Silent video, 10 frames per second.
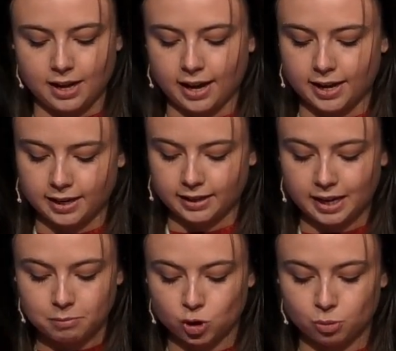I
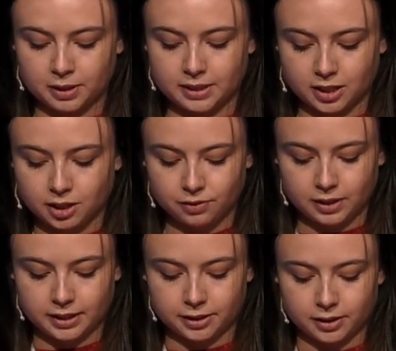came home at the start of the
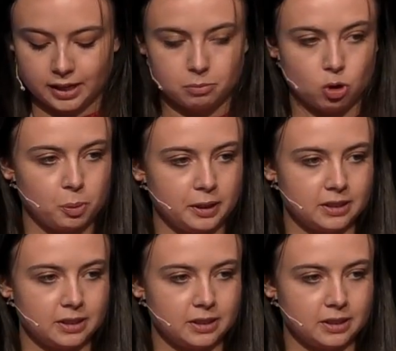year and I'm hoping